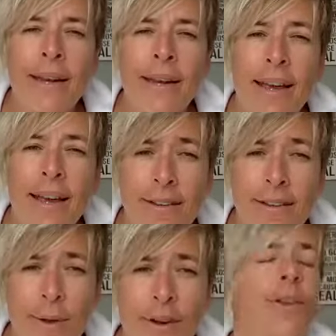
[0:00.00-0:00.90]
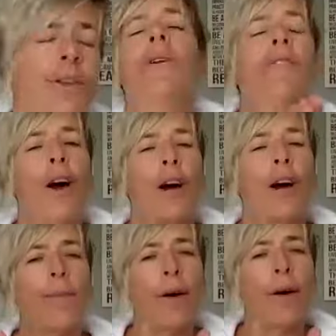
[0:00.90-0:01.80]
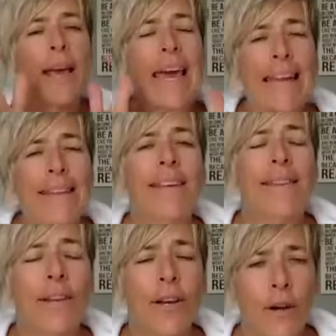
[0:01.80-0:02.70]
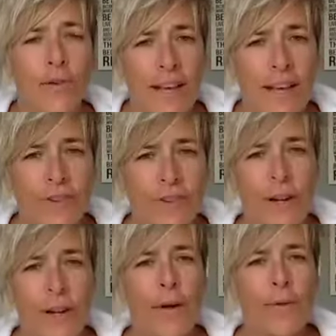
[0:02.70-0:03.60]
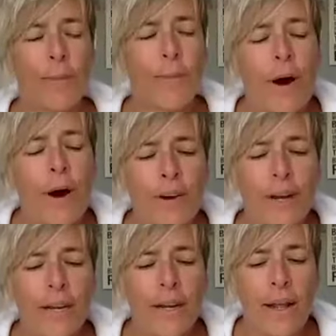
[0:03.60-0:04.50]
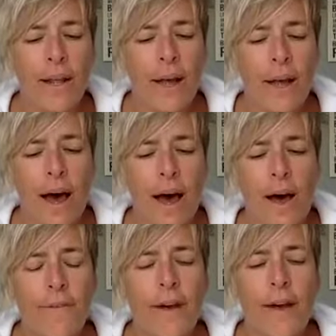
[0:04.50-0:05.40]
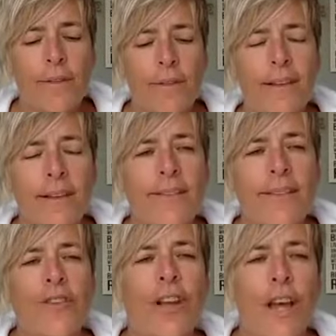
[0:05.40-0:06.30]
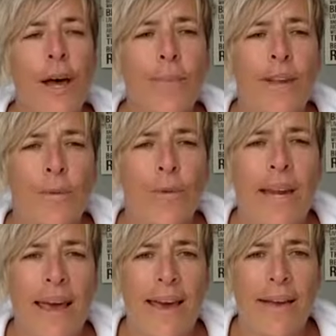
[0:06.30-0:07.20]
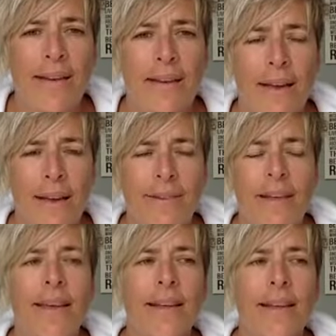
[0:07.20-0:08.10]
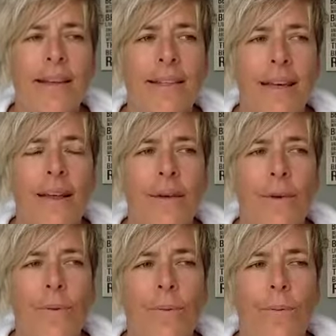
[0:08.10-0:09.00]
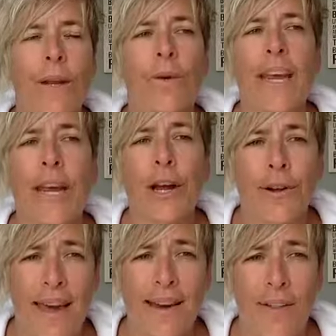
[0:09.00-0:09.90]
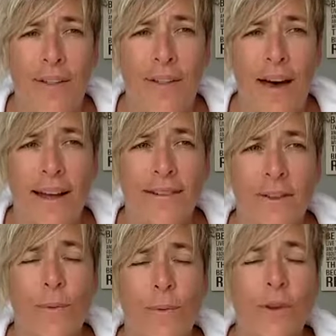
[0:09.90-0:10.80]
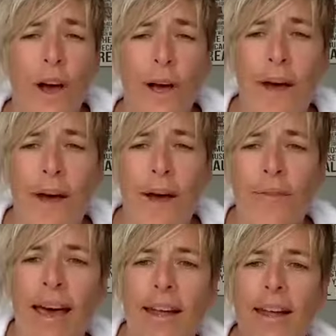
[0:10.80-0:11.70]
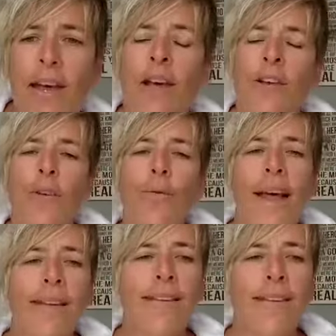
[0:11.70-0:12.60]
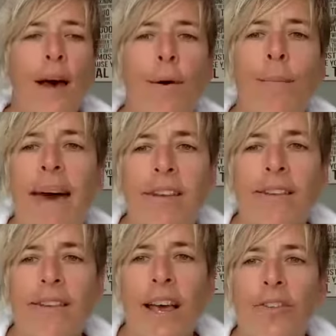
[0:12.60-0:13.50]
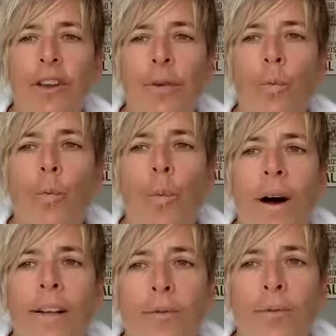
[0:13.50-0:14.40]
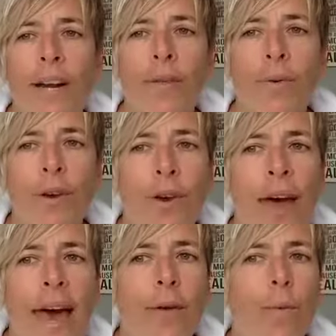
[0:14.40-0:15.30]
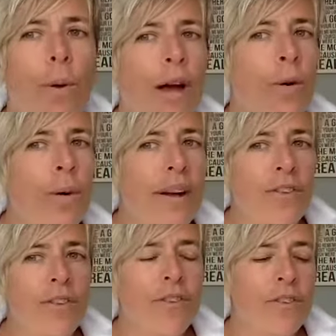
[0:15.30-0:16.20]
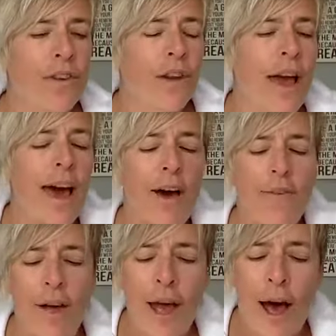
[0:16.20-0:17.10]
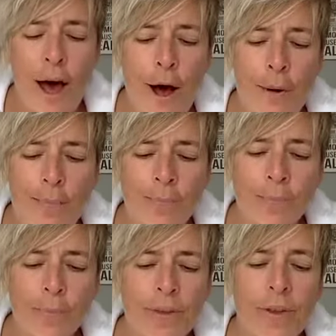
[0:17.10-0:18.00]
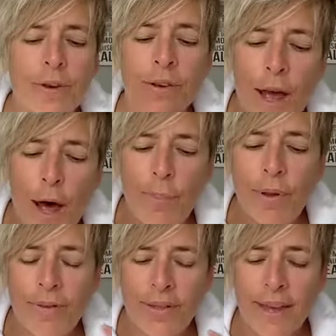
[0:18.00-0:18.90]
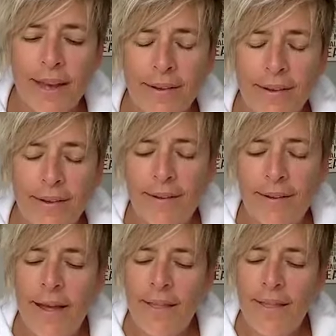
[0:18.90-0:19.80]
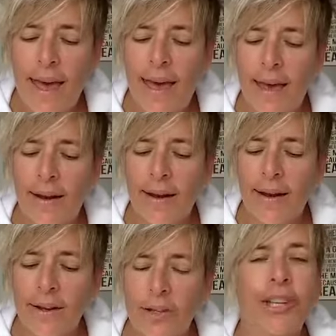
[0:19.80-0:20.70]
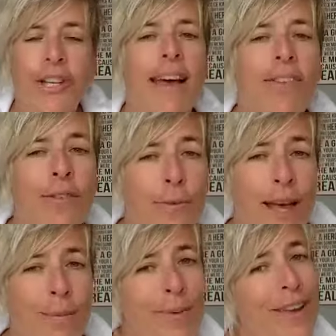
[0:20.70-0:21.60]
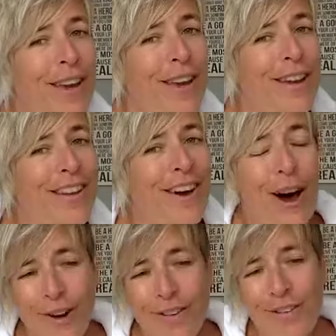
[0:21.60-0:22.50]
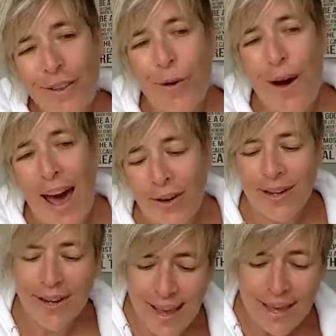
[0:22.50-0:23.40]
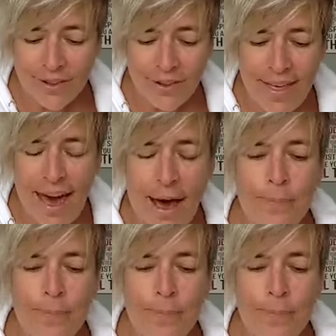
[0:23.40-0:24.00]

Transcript: And I especially want to talk about ending the coaching session, about the partnering of the session coming to an end. Because I think that we don't hear that a lot. So I'm going to talk about that. So let's have a discussion. What's running through your head? What questions do you have? There's a couple of things that she asked for my opinion on. So how did I handle that?